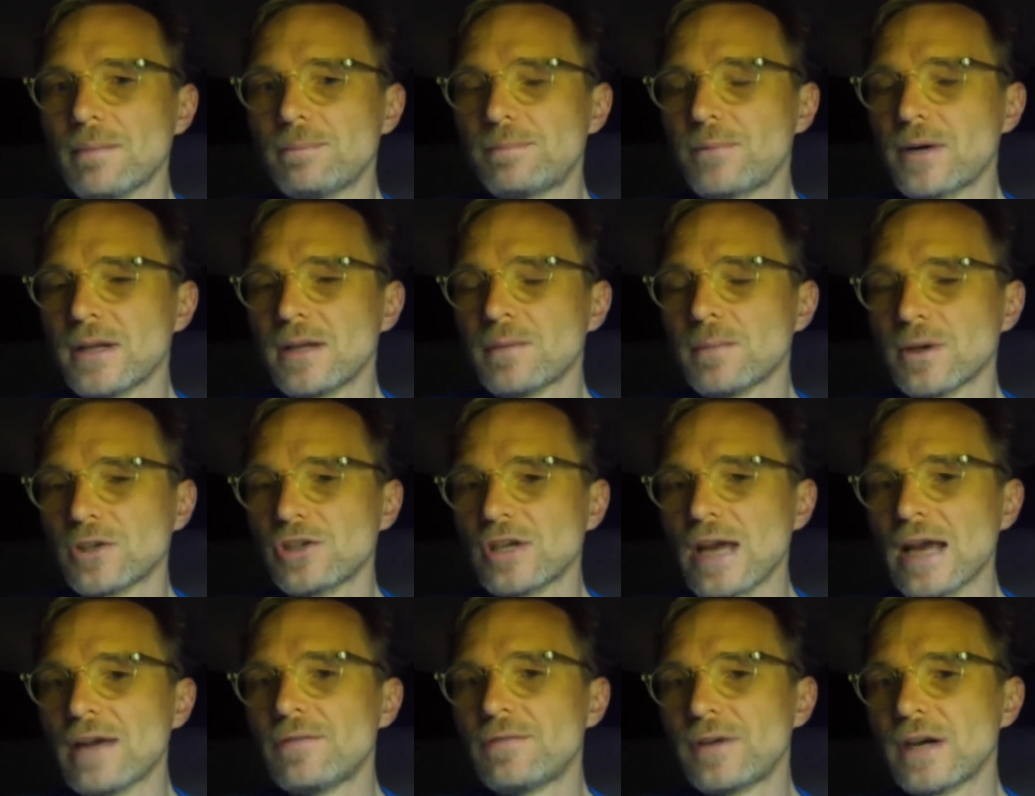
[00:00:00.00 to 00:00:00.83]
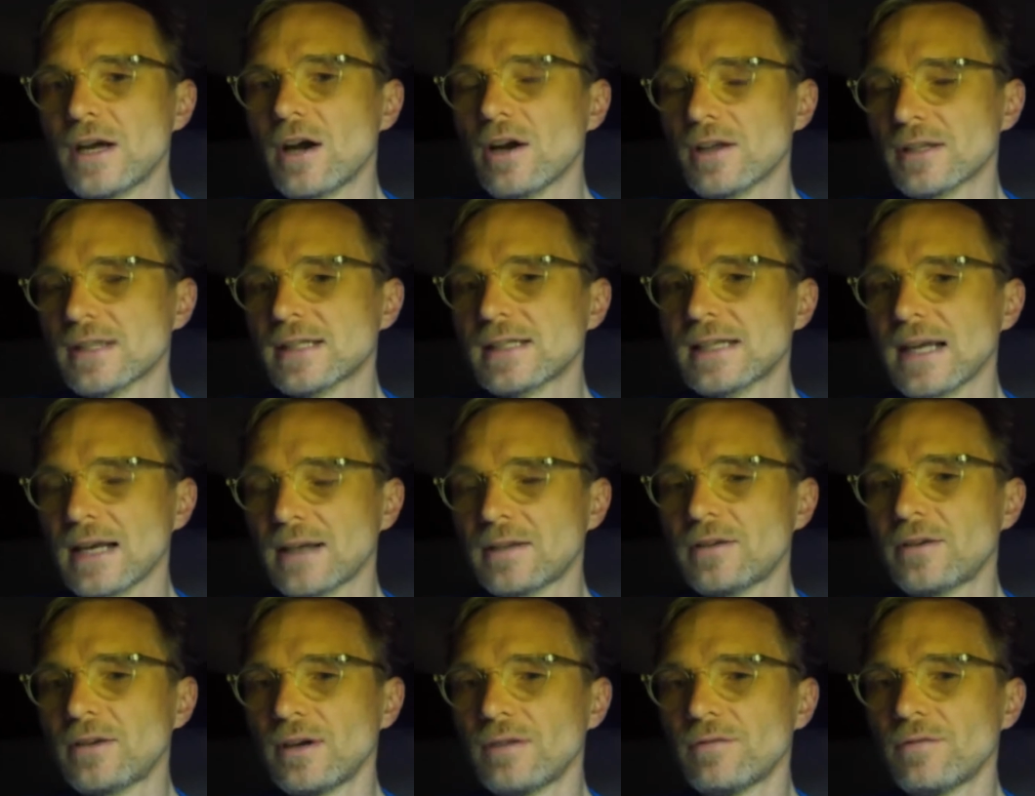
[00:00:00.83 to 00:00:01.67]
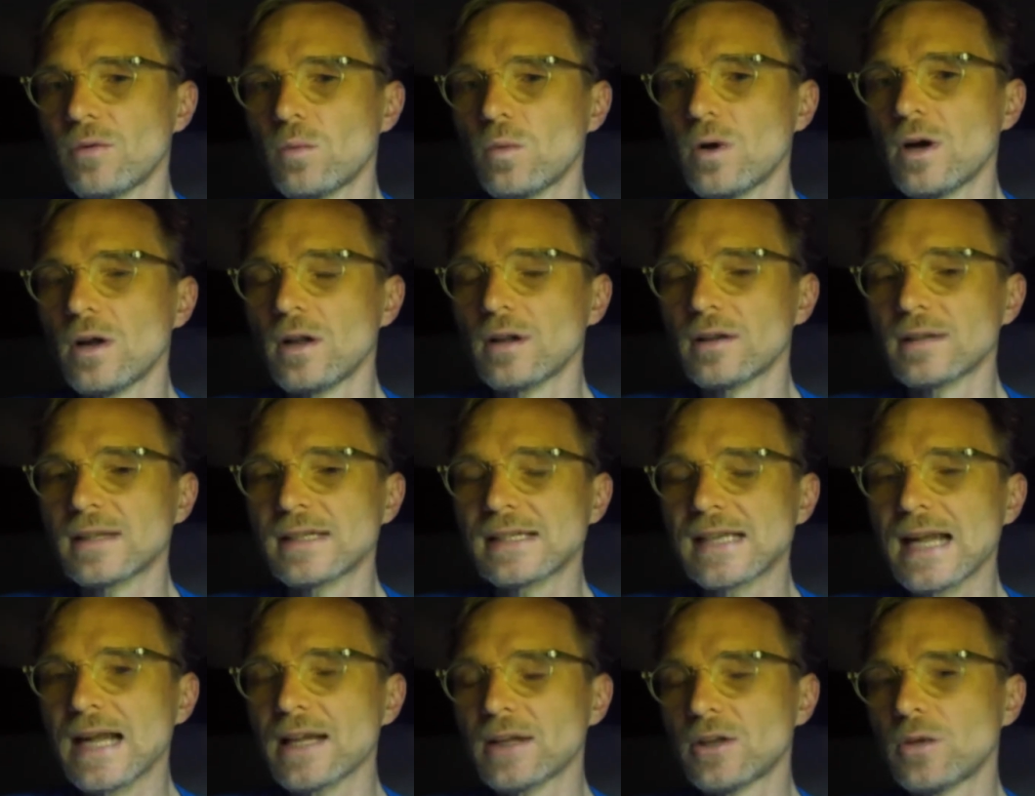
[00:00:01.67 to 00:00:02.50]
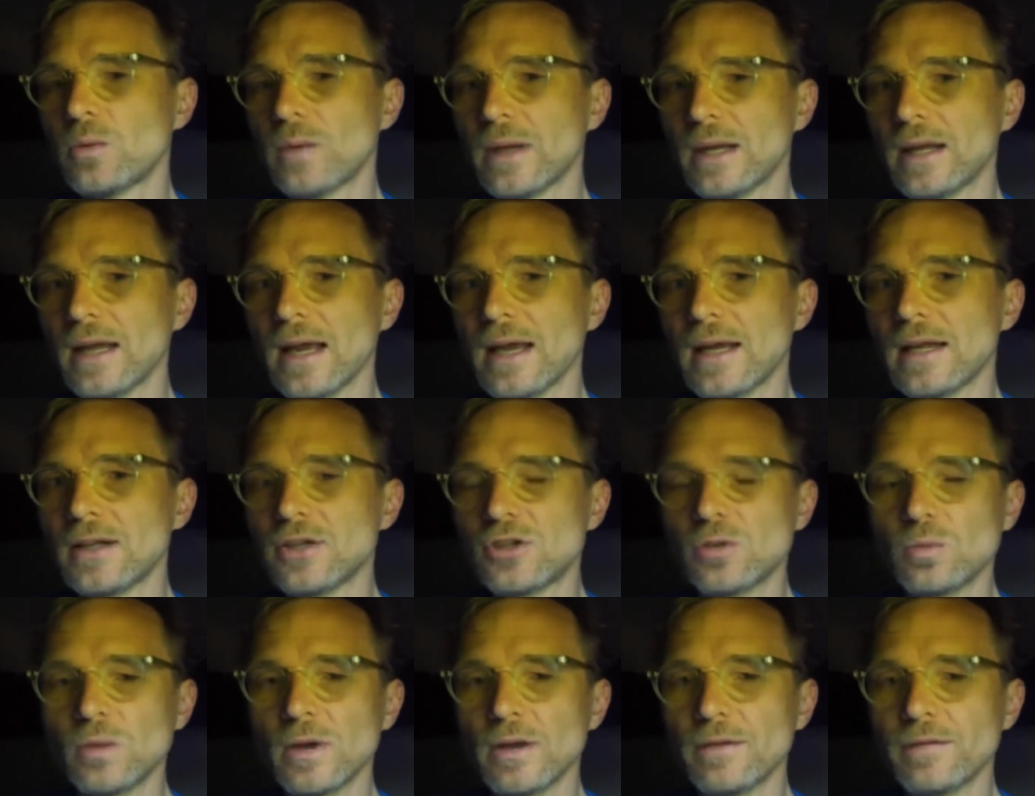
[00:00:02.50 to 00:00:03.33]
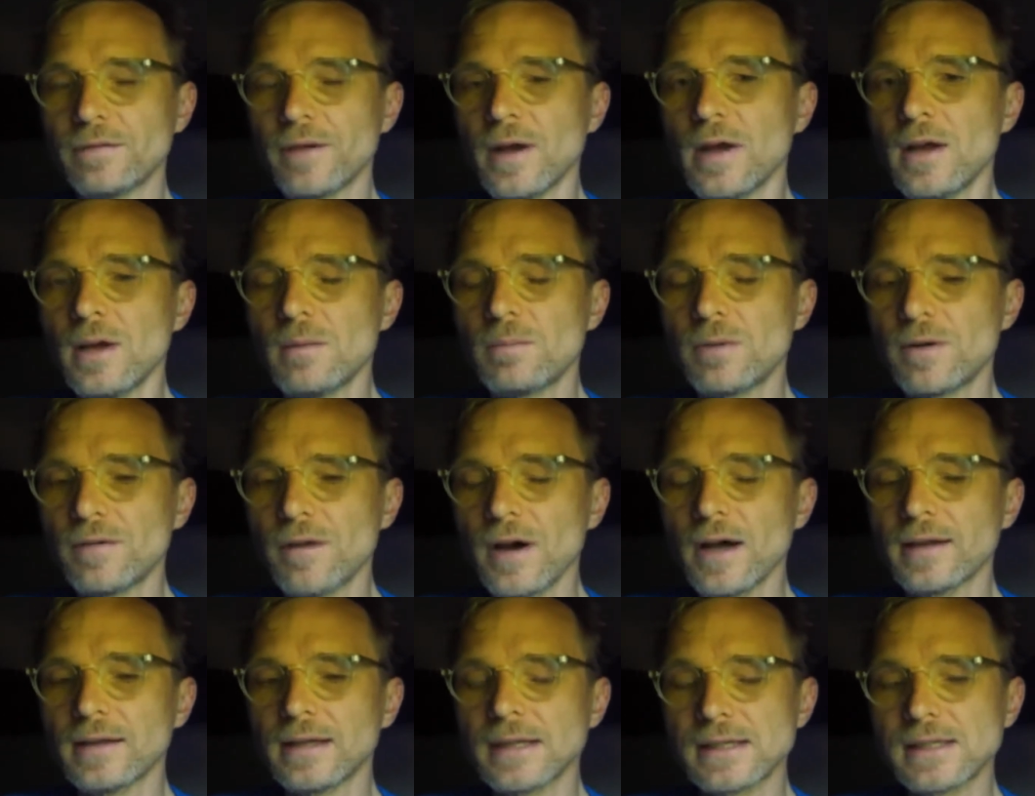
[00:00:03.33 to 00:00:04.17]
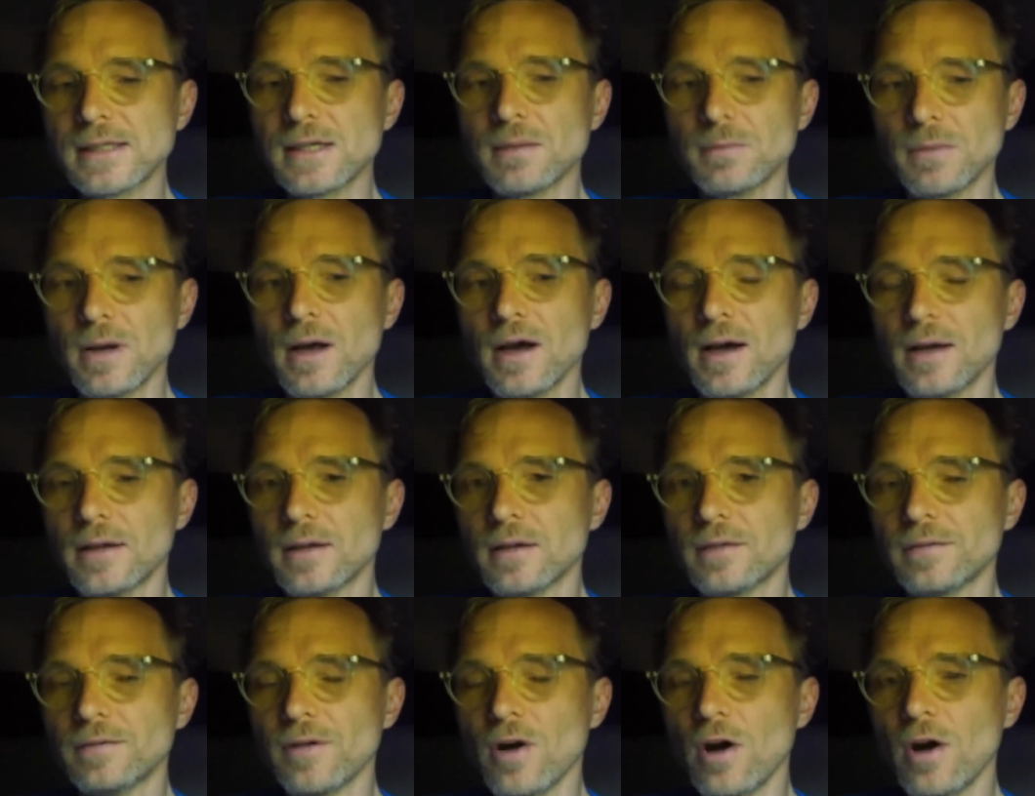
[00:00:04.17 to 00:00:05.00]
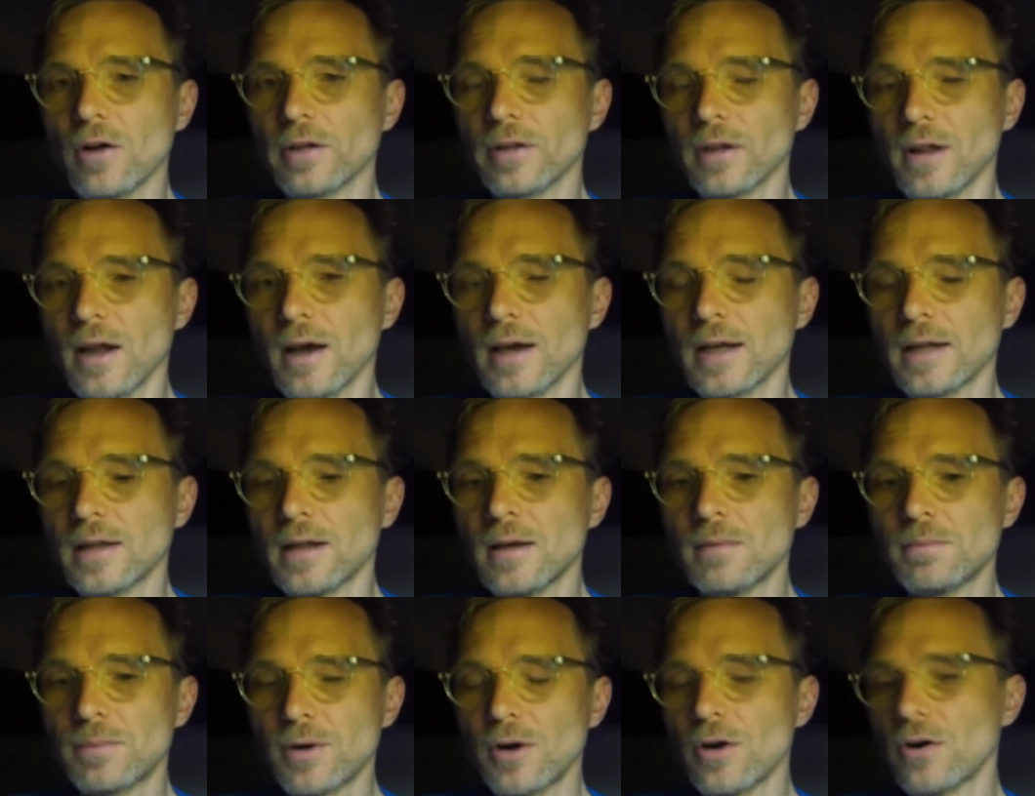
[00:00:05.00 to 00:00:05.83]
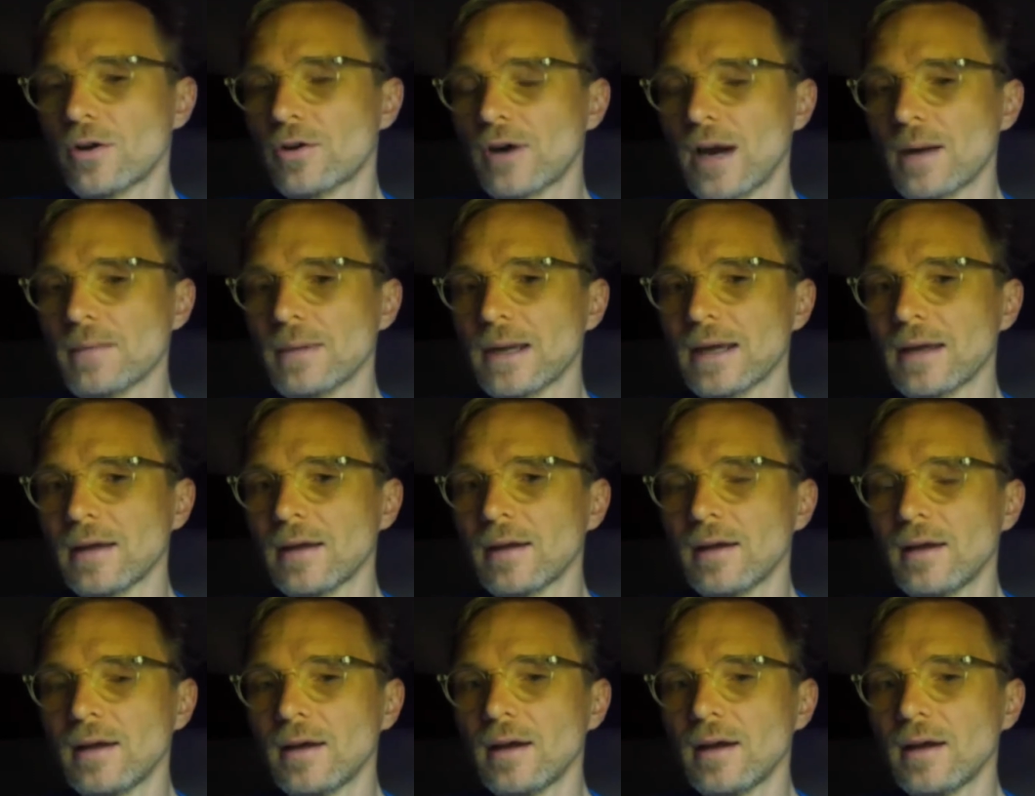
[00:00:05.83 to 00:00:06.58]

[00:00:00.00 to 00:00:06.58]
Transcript: pretty much every arts sector in the world has had to engage with providing some kind of online programming